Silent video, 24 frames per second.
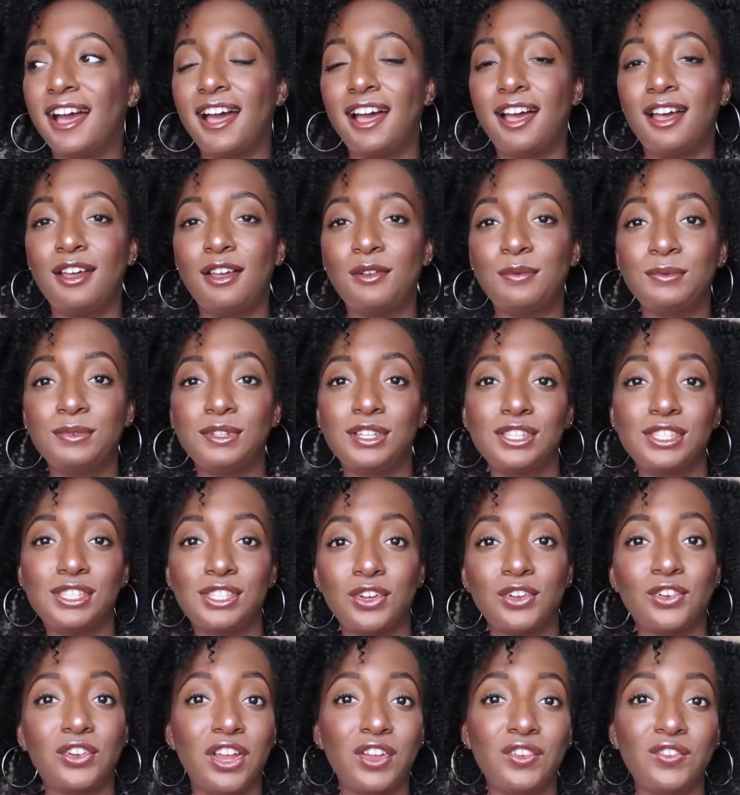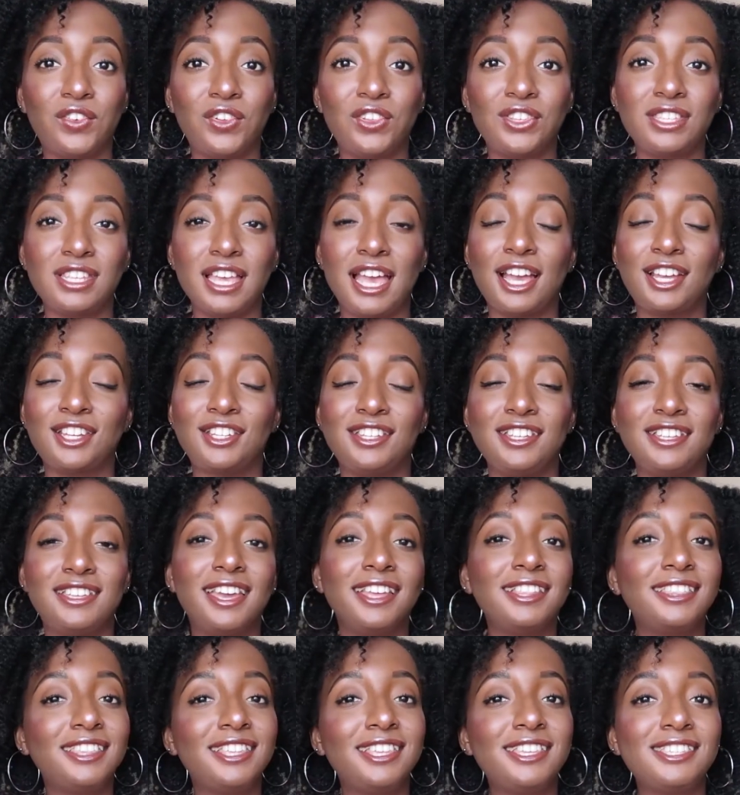I'm just so grateful to actually
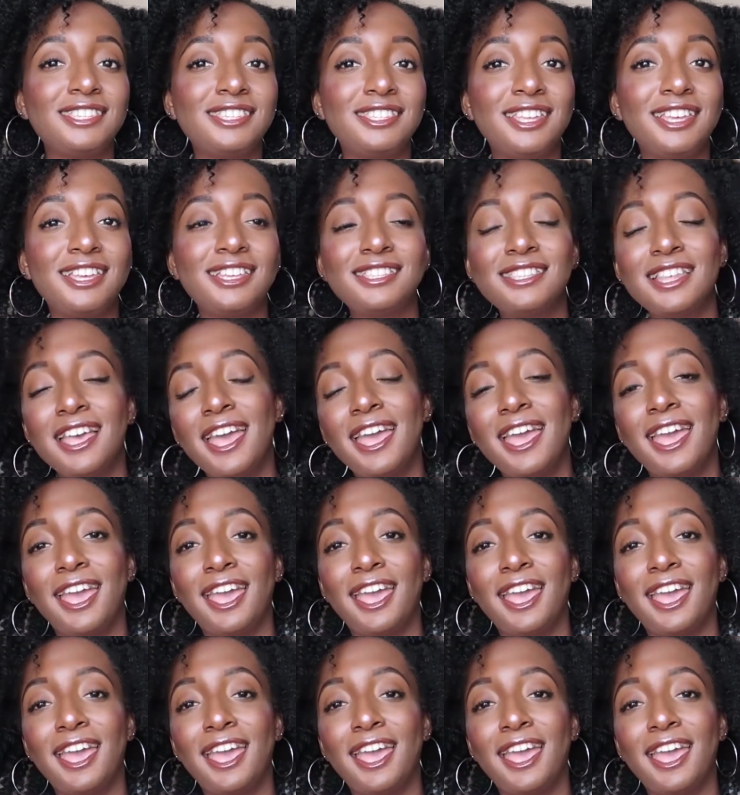get these things,